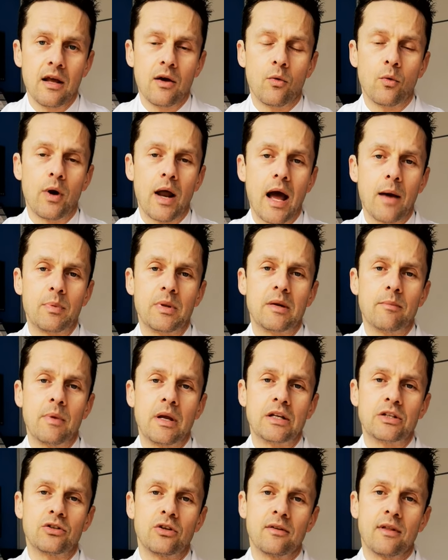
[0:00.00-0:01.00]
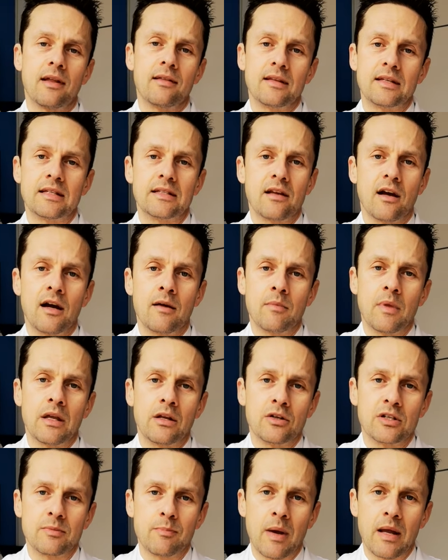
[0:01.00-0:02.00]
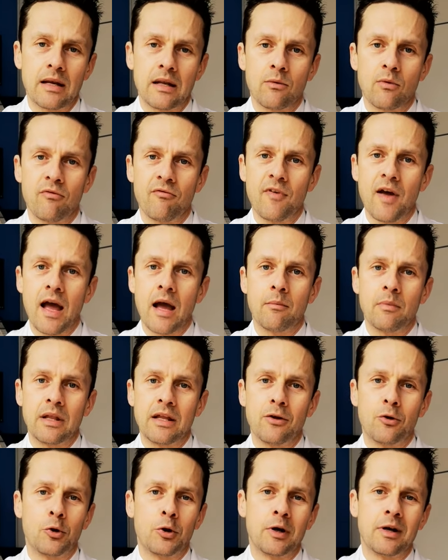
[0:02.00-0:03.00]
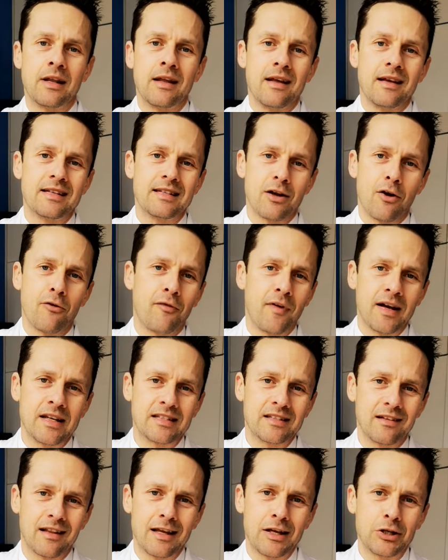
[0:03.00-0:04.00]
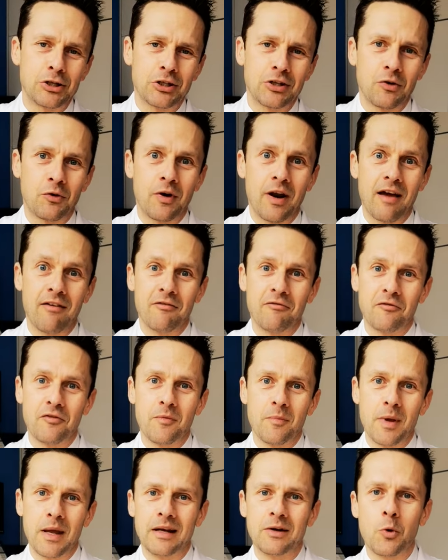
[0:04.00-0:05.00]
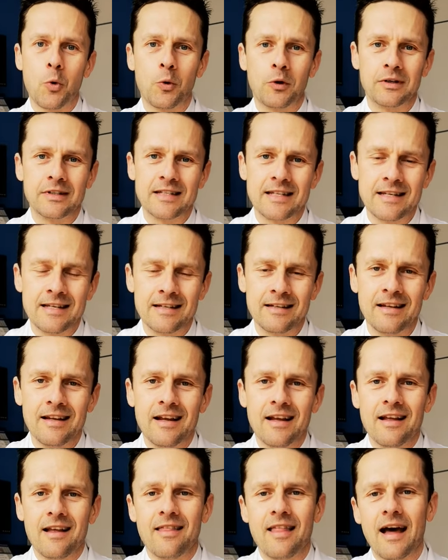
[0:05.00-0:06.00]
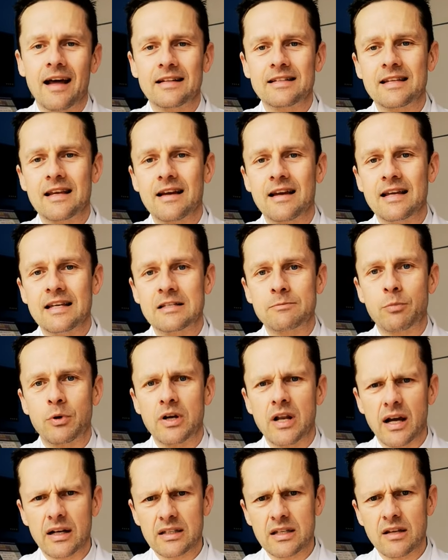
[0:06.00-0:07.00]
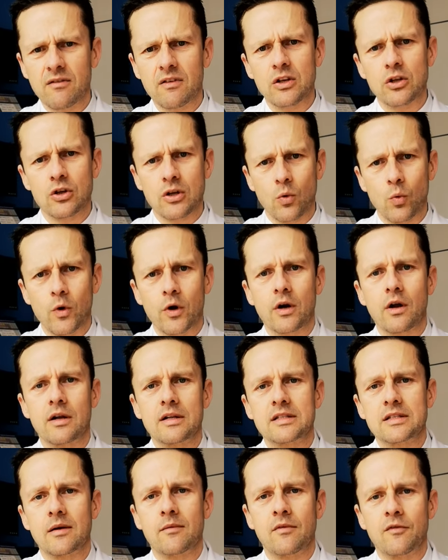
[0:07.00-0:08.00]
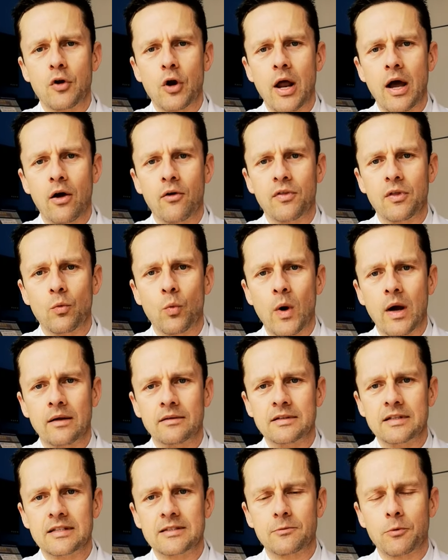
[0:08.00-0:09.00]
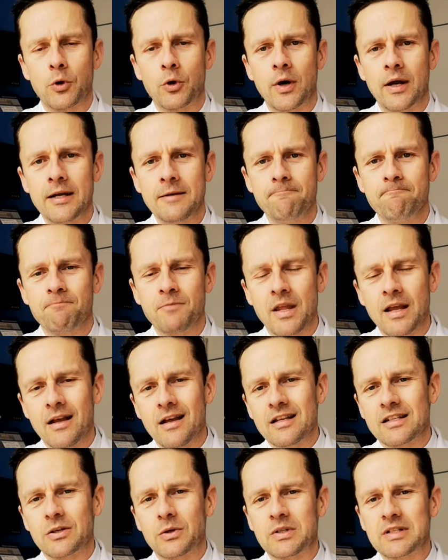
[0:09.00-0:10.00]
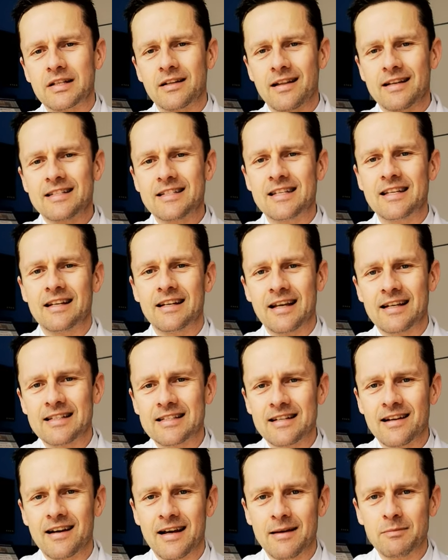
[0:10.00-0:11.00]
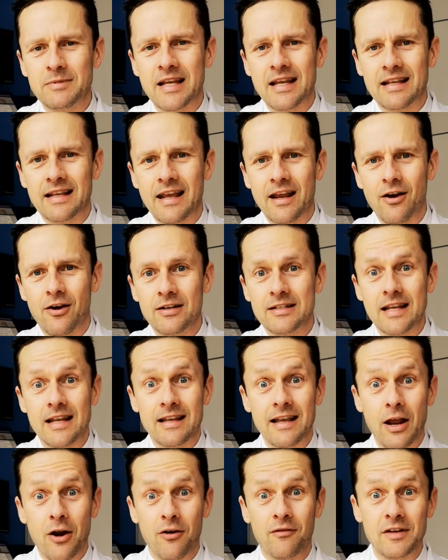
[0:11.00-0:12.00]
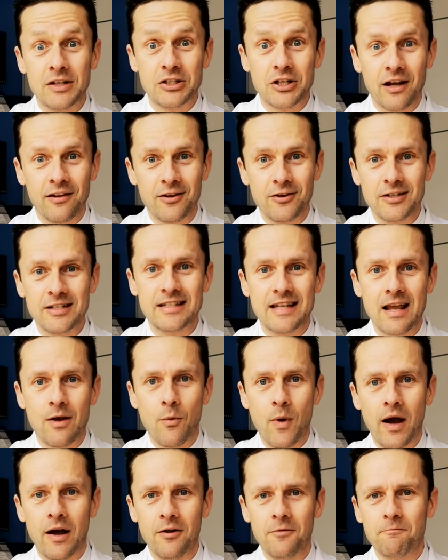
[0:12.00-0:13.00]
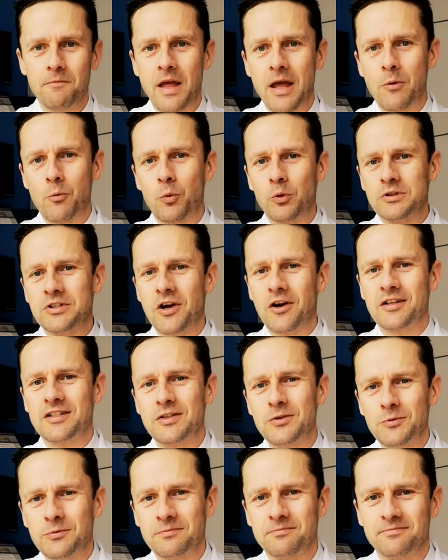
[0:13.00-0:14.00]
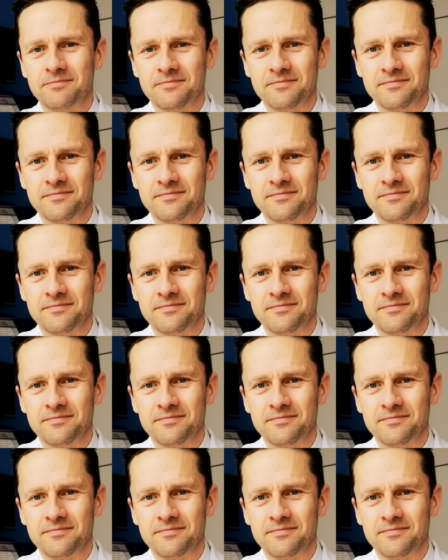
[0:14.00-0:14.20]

We're happy to make sure that this time that you're spending with family or in self-isolation or, heaven forbid, quarantine, that is productive and you can work on some of your health and wellness. All right? So until I see you next time, take care of each other, stay well, and we'll talk soon.